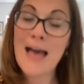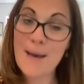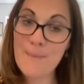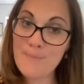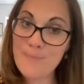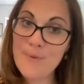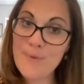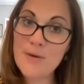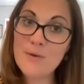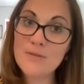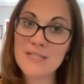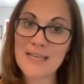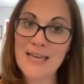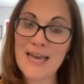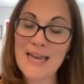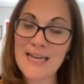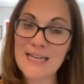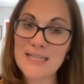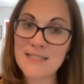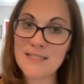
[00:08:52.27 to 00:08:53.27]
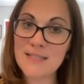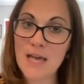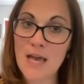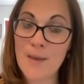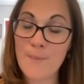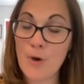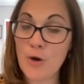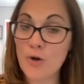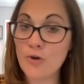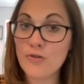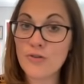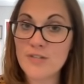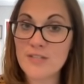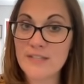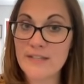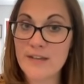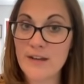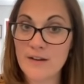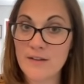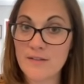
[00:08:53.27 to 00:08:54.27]
and build a case across
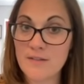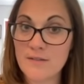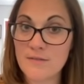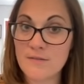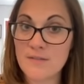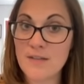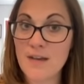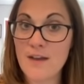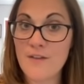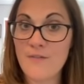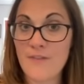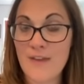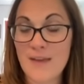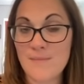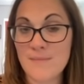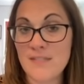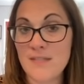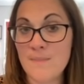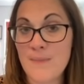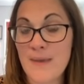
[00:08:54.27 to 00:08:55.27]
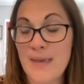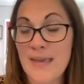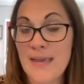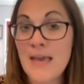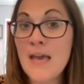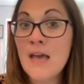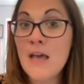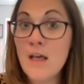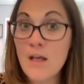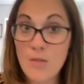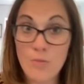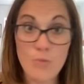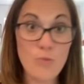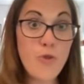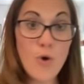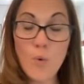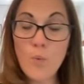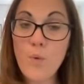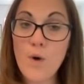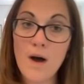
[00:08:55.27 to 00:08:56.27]
the Arsenal side for him to be
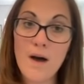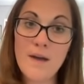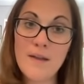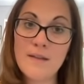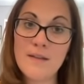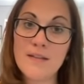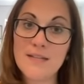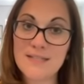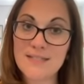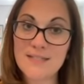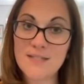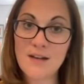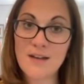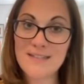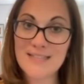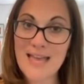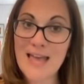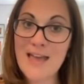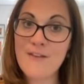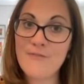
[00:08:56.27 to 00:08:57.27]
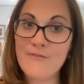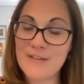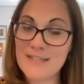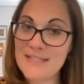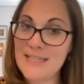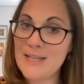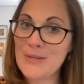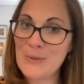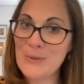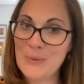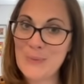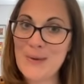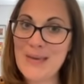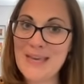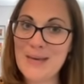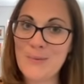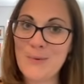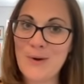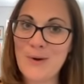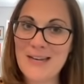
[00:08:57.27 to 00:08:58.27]
the one that starts every single
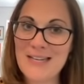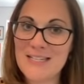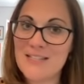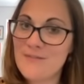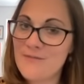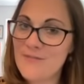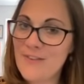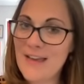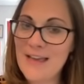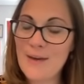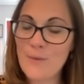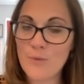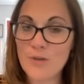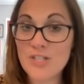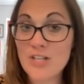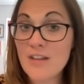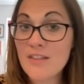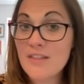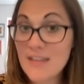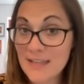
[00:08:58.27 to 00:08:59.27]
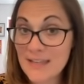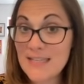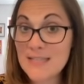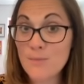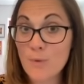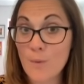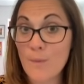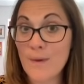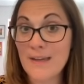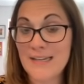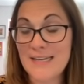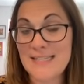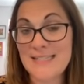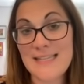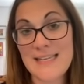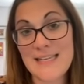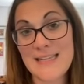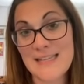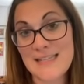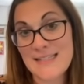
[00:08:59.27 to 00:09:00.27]
week while he's fit, which I think is what we're going to
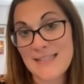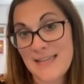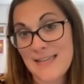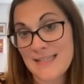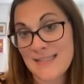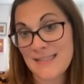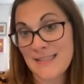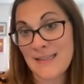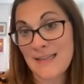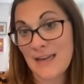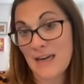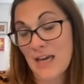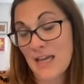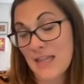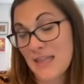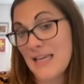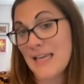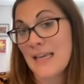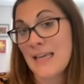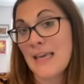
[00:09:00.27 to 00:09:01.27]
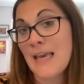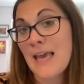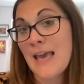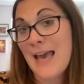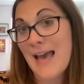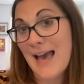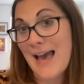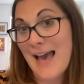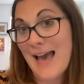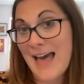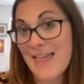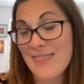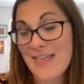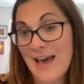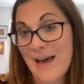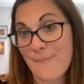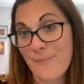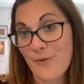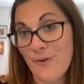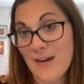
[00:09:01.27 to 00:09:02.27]
see this season, then I think at
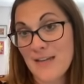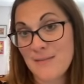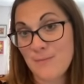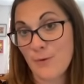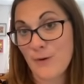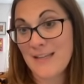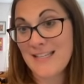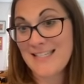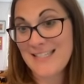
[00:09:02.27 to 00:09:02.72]
that price point,